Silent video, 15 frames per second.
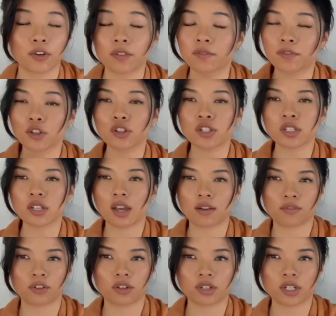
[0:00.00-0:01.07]
first
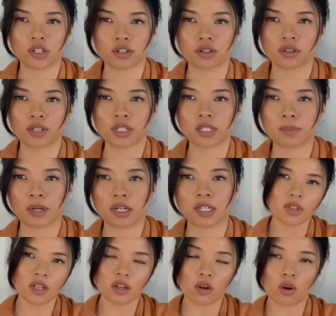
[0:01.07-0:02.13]
ever digital experience.
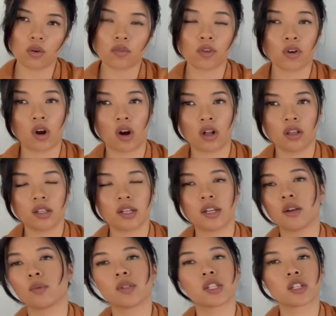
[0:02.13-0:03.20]
Overall, it
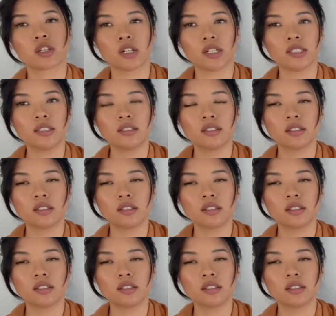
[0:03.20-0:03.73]
was good.